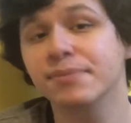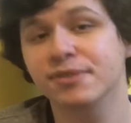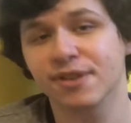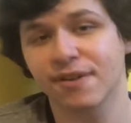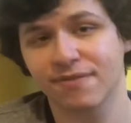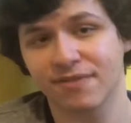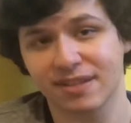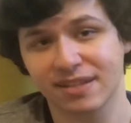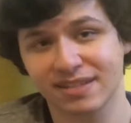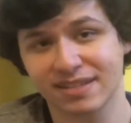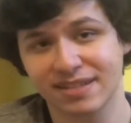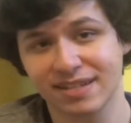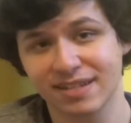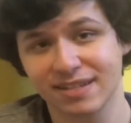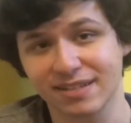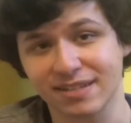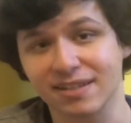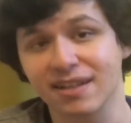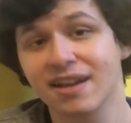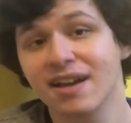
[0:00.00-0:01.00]
of this
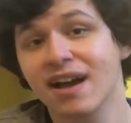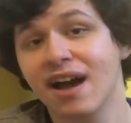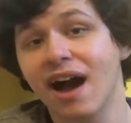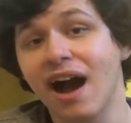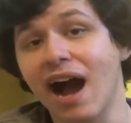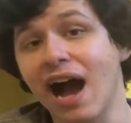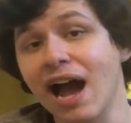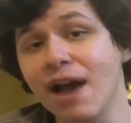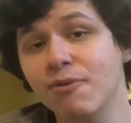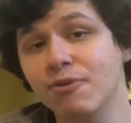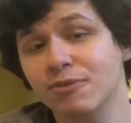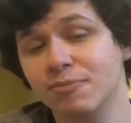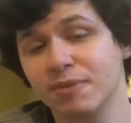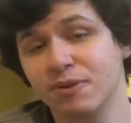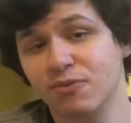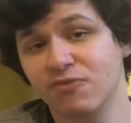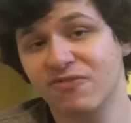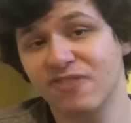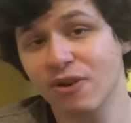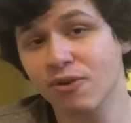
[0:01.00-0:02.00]
season, I would
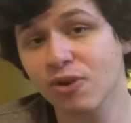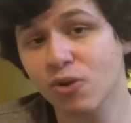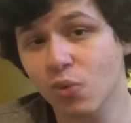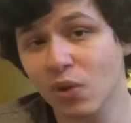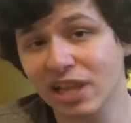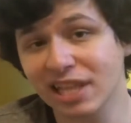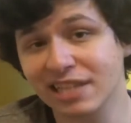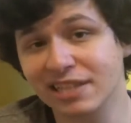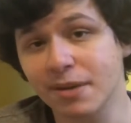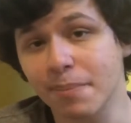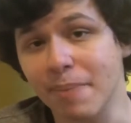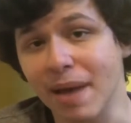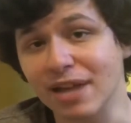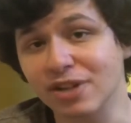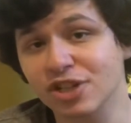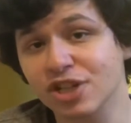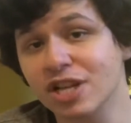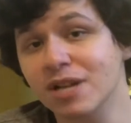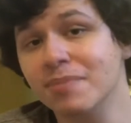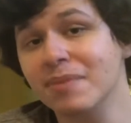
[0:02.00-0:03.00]
be very willing to
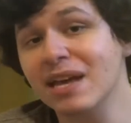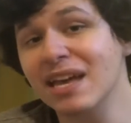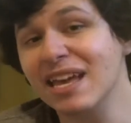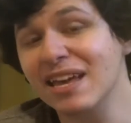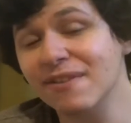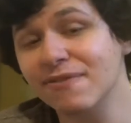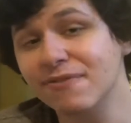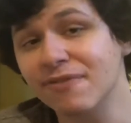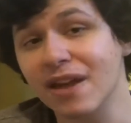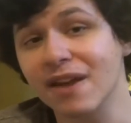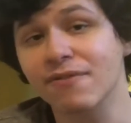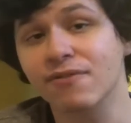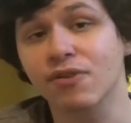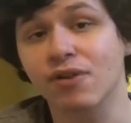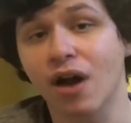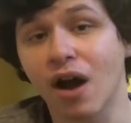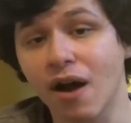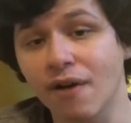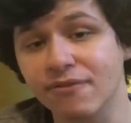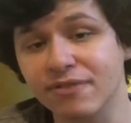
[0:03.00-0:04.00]
bench him in
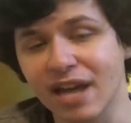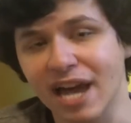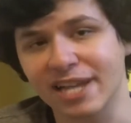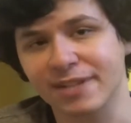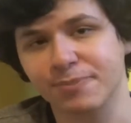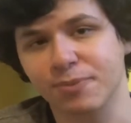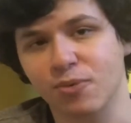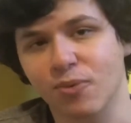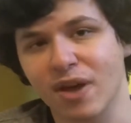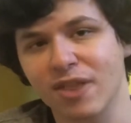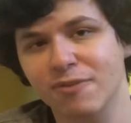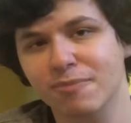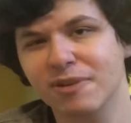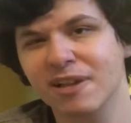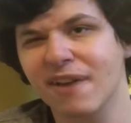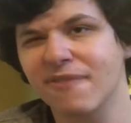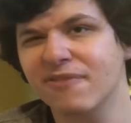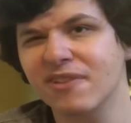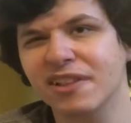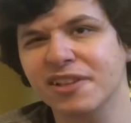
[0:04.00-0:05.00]
favor of Jasper
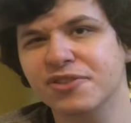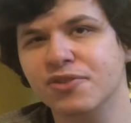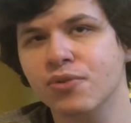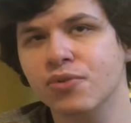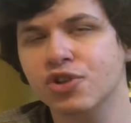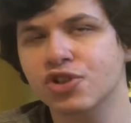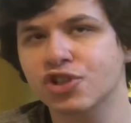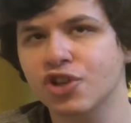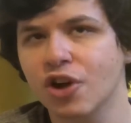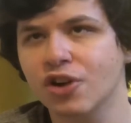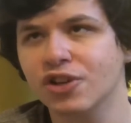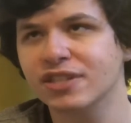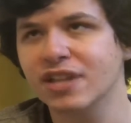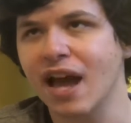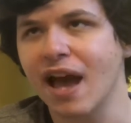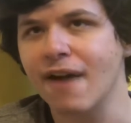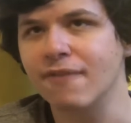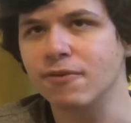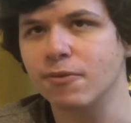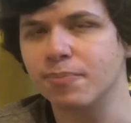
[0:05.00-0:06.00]
Weatherby. I feel as though the Sharks
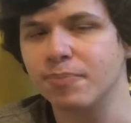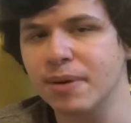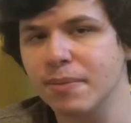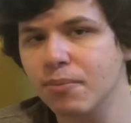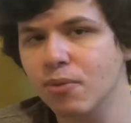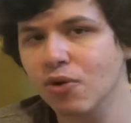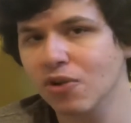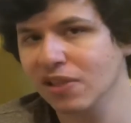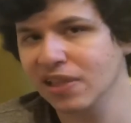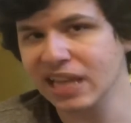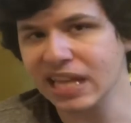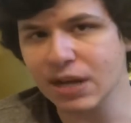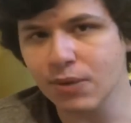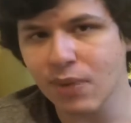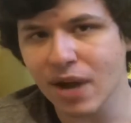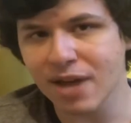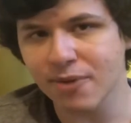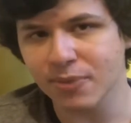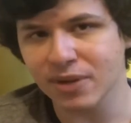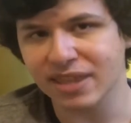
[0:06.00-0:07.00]
have a bit more
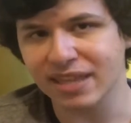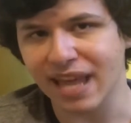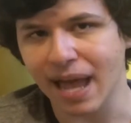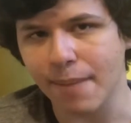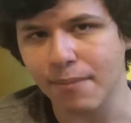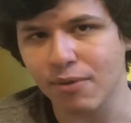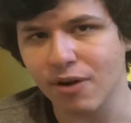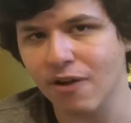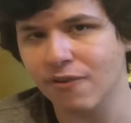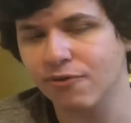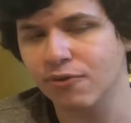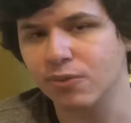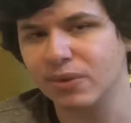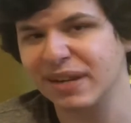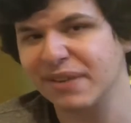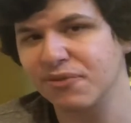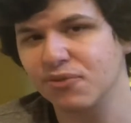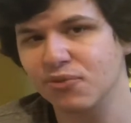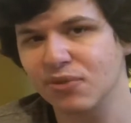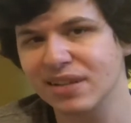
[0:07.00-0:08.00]
leeway with Gambrell. For
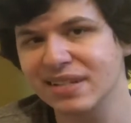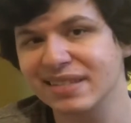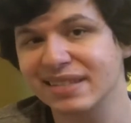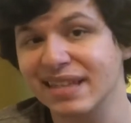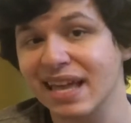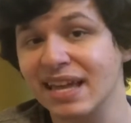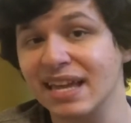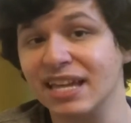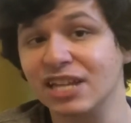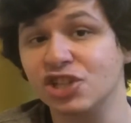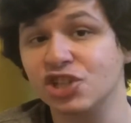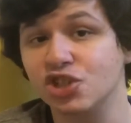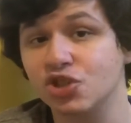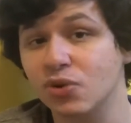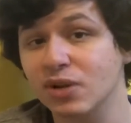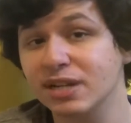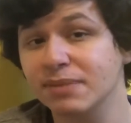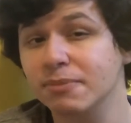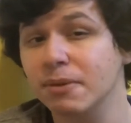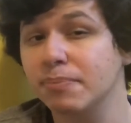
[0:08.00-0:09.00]
whatever reason, they
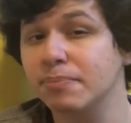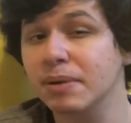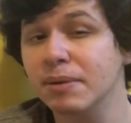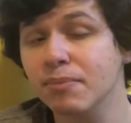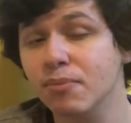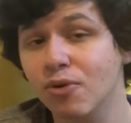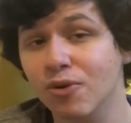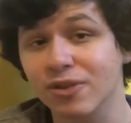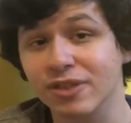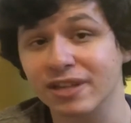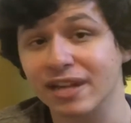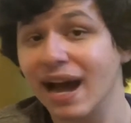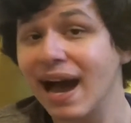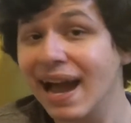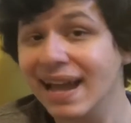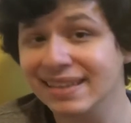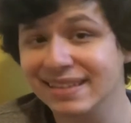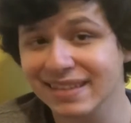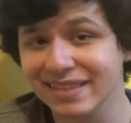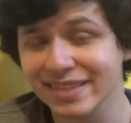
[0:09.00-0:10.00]
enjoyed him a bit more than
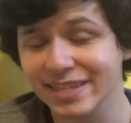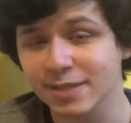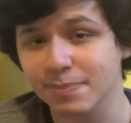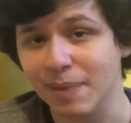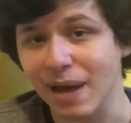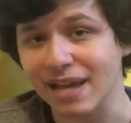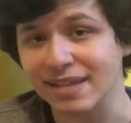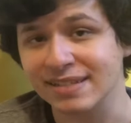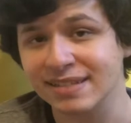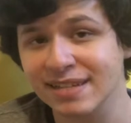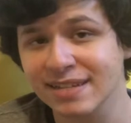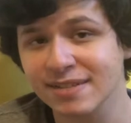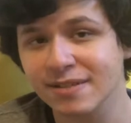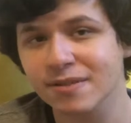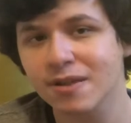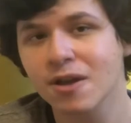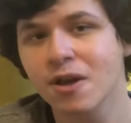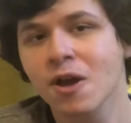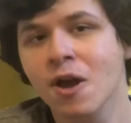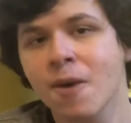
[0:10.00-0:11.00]
I did this past
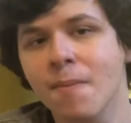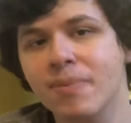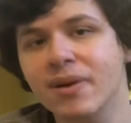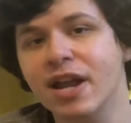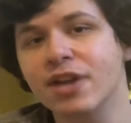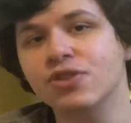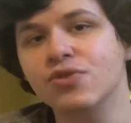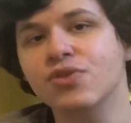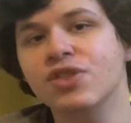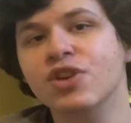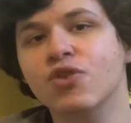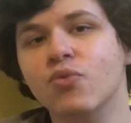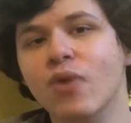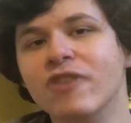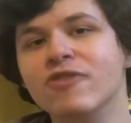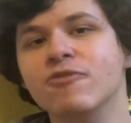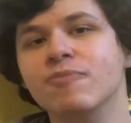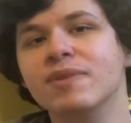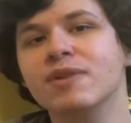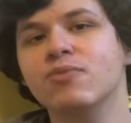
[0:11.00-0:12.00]
season, but I do think
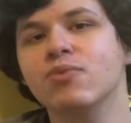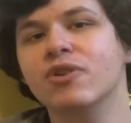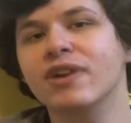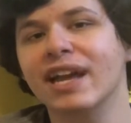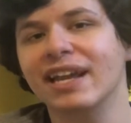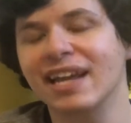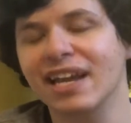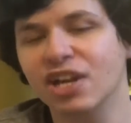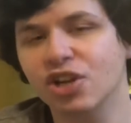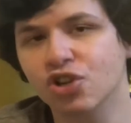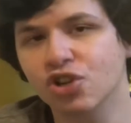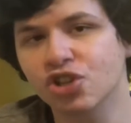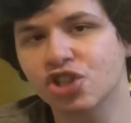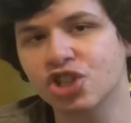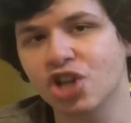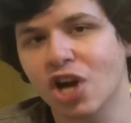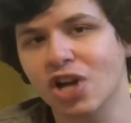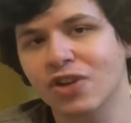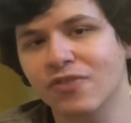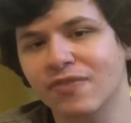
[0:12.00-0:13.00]
Weatherby will get a good
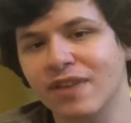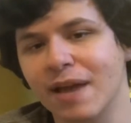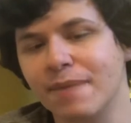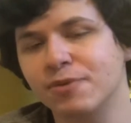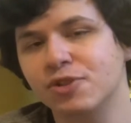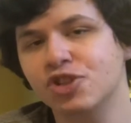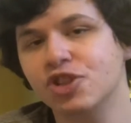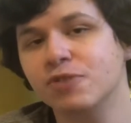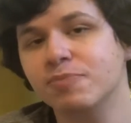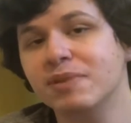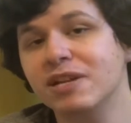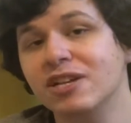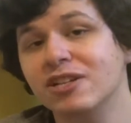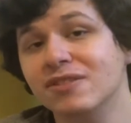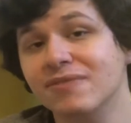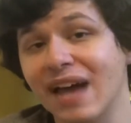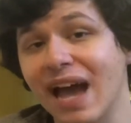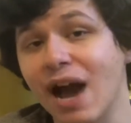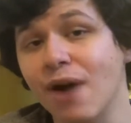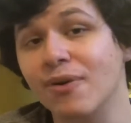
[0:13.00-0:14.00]
chunk of games just because
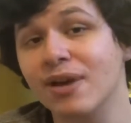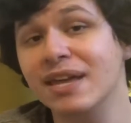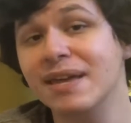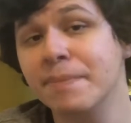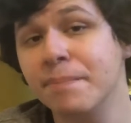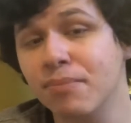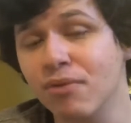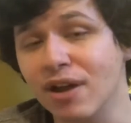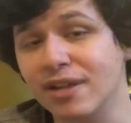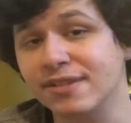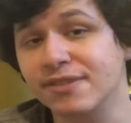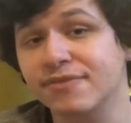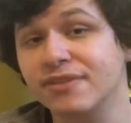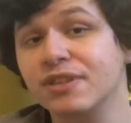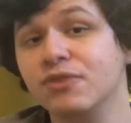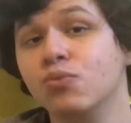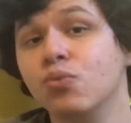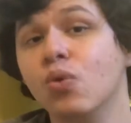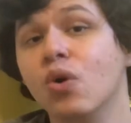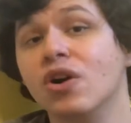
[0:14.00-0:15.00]
of how impressive
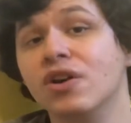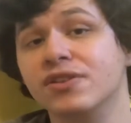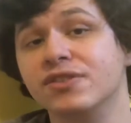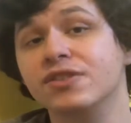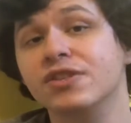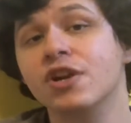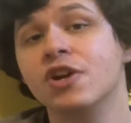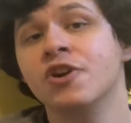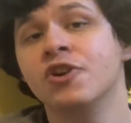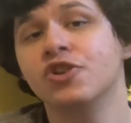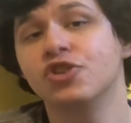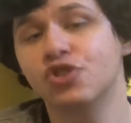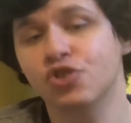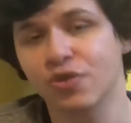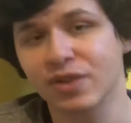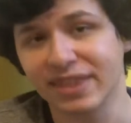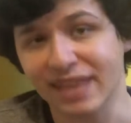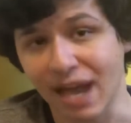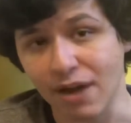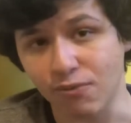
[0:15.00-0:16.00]
he was
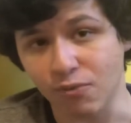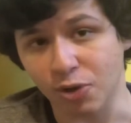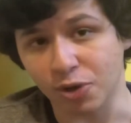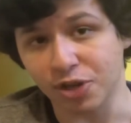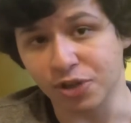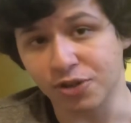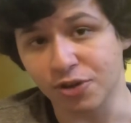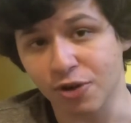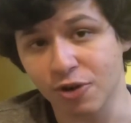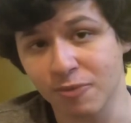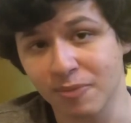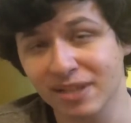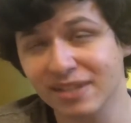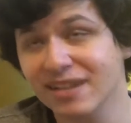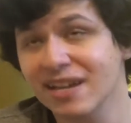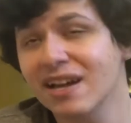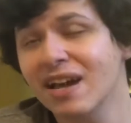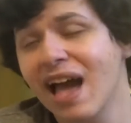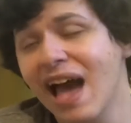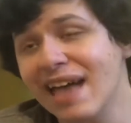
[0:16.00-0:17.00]
during that rookie
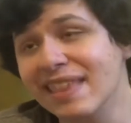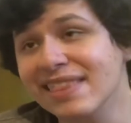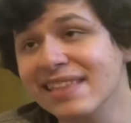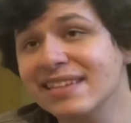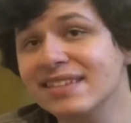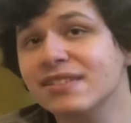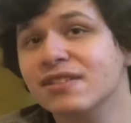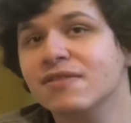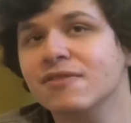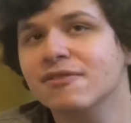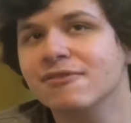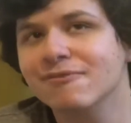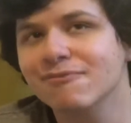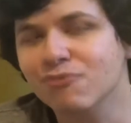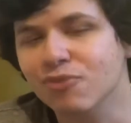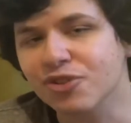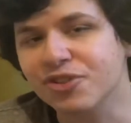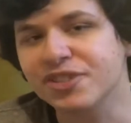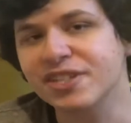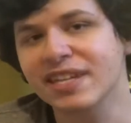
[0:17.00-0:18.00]
tournament. At least
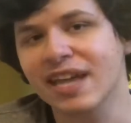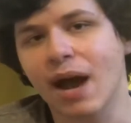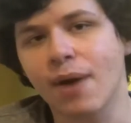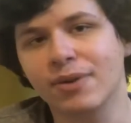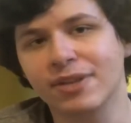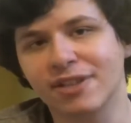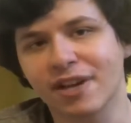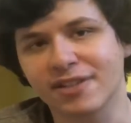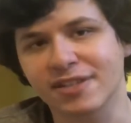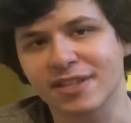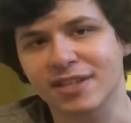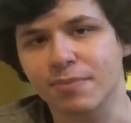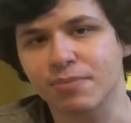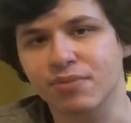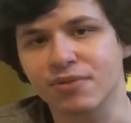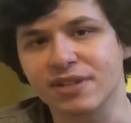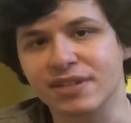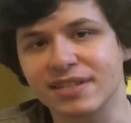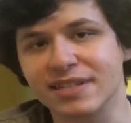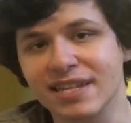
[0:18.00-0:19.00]
we'll see how he does in the
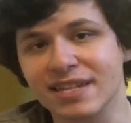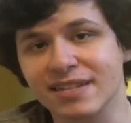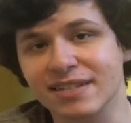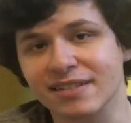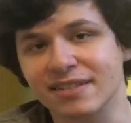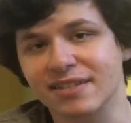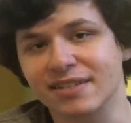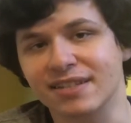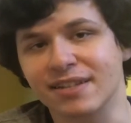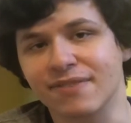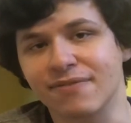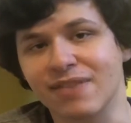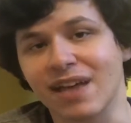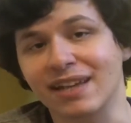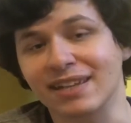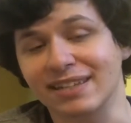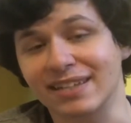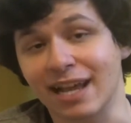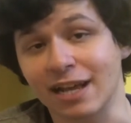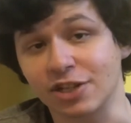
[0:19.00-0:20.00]
preseason to see if
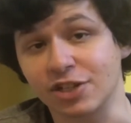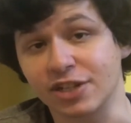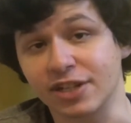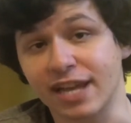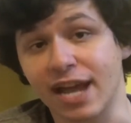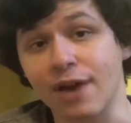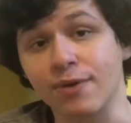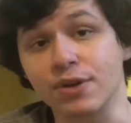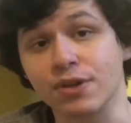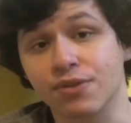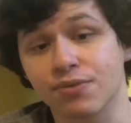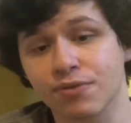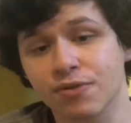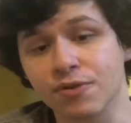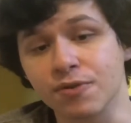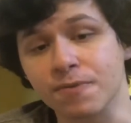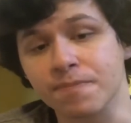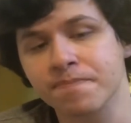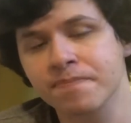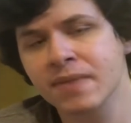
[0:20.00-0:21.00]
that can actually carry
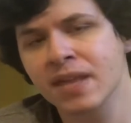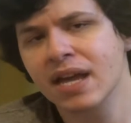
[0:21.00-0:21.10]
through.